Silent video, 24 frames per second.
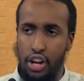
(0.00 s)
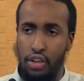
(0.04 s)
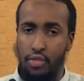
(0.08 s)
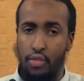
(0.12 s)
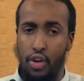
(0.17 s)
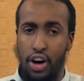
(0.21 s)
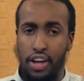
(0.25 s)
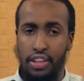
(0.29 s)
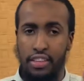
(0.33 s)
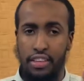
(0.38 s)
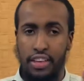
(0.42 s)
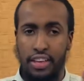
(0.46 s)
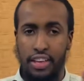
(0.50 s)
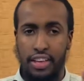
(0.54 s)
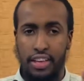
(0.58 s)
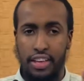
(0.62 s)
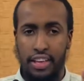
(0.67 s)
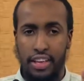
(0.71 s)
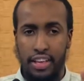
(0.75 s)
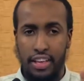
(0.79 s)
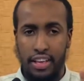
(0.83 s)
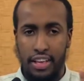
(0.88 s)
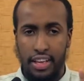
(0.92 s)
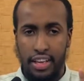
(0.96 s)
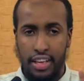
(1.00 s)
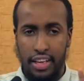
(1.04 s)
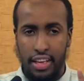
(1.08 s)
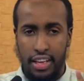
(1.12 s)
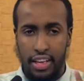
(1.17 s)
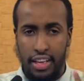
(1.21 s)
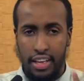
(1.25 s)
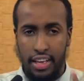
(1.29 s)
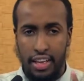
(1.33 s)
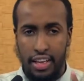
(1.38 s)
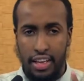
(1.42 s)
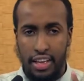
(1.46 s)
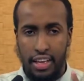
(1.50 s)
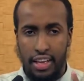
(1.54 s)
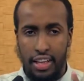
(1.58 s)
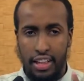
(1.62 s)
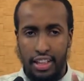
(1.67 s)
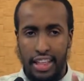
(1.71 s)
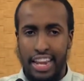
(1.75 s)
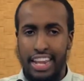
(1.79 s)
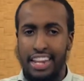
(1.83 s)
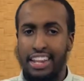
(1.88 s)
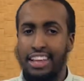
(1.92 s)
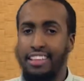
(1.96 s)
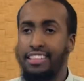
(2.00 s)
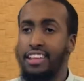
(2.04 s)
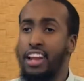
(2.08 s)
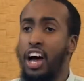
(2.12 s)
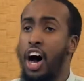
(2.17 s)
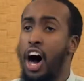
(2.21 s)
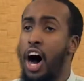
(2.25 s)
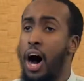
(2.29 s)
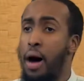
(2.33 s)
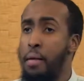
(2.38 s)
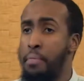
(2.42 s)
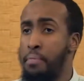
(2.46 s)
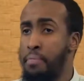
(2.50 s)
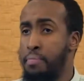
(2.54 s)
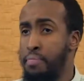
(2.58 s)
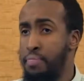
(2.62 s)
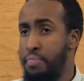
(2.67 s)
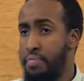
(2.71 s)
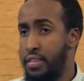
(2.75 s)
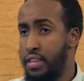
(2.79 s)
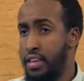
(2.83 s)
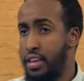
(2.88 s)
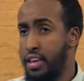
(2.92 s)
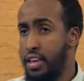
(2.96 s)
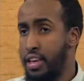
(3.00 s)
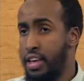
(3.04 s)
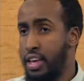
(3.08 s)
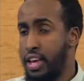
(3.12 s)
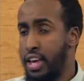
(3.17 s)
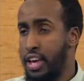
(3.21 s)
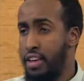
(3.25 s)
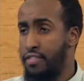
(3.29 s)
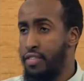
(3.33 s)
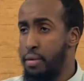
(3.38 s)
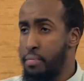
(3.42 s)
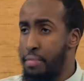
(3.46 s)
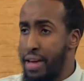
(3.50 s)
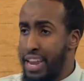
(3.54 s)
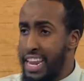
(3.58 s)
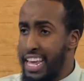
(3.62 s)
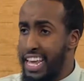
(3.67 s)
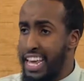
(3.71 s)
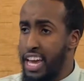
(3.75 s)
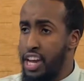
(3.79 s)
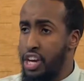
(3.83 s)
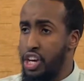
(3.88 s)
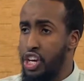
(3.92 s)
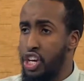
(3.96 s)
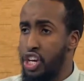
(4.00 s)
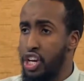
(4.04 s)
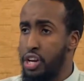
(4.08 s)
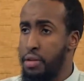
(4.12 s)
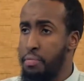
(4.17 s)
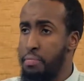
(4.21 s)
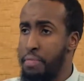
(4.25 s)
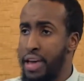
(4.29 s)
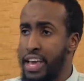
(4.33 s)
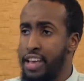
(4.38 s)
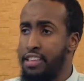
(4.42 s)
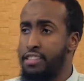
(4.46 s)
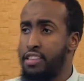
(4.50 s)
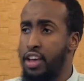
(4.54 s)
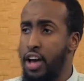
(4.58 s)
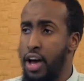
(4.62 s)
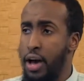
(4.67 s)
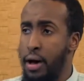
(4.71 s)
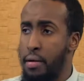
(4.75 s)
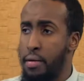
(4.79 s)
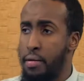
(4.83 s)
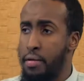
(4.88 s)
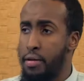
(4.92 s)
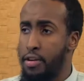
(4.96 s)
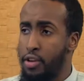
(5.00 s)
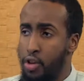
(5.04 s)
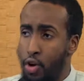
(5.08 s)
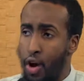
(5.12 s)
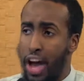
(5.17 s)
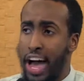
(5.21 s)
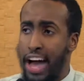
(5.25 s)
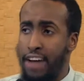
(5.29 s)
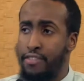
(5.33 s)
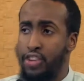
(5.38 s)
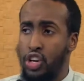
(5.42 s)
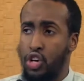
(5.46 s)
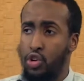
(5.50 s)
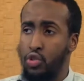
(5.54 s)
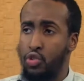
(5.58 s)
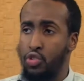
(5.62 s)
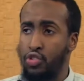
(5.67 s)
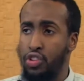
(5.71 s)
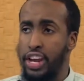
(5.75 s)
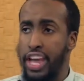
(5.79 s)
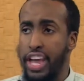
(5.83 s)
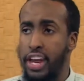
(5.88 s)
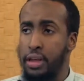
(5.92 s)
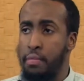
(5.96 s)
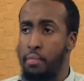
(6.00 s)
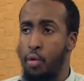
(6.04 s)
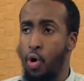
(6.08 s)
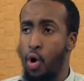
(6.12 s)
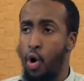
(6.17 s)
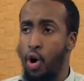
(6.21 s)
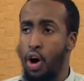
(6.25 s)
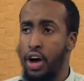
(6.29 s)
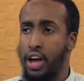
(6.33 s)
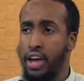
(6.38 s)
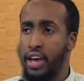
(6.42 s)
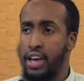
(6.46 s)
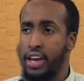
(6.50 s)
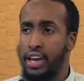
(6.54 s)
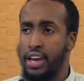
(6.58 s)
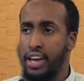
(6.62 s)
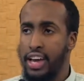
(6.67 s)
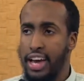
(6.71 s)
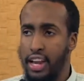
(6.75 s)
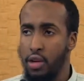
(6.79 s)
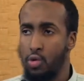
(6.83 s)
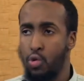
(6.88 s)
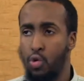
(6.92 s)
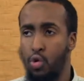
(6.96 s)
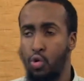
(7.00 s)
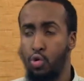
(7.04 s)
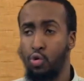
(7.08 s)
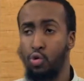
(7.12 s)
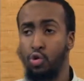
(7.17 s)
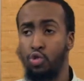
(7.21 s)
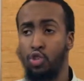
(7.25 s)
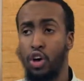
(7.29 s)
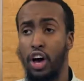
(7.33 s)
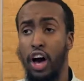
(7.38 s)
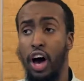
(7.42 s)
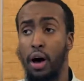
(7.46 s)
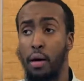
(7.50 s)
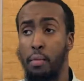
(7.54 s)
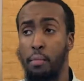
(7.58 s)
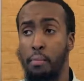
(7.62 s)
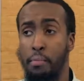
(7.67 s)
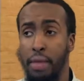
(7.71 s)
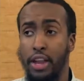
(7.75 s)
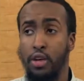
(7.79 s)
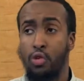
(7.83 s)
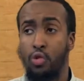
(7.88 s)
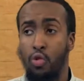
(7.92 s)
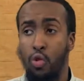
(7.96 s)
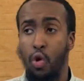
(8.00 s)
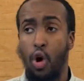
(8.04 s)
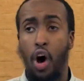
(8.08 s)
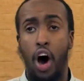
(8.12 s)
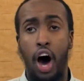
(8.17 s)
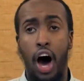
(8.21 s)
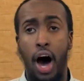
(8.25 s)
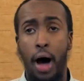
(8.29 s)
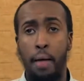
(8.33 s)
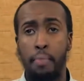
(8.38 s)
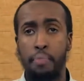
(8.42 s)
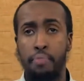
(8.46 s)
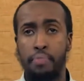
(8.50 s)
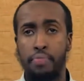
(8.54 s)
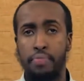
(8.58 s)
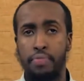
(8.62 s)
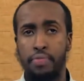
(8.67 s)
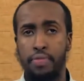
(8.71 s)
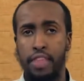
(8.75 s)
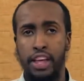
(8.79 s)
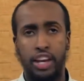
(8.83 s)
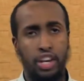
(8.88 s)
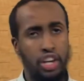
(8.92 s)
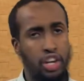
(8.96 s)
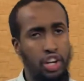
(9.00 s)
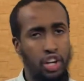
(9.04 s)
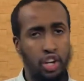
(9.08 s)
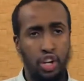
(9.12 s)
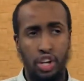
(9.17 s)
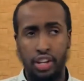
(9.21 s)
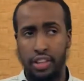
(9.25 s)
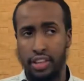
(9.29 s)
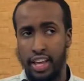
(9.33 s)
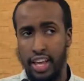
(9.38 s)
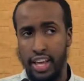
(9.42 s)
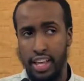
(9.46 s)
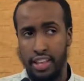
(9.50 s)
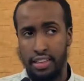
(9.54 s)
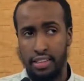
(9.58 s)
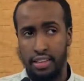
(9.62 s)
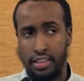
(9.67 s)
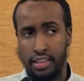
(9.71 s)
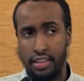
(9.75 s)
of what? That it doesn't harm. If the medication makes her not have children anymore and it will cause her medical harm, then she shouldn't take it.